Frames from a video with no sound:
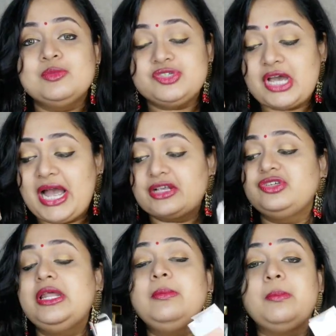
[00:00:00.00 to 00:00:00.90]
which
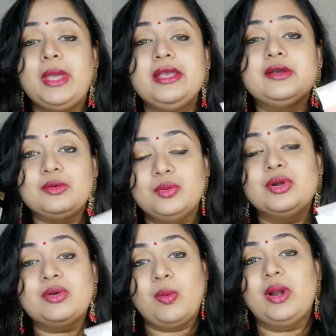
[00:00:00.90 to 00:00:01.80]
actually make
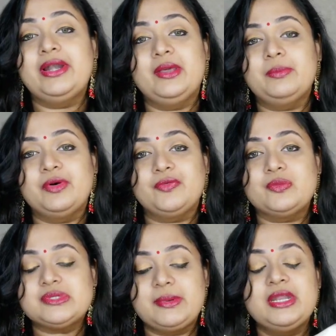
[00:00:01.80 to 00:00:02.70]
good quality
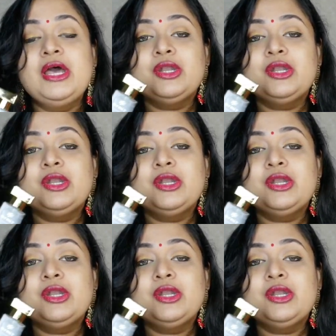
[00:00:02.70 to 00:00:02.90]
perfumes. I mean,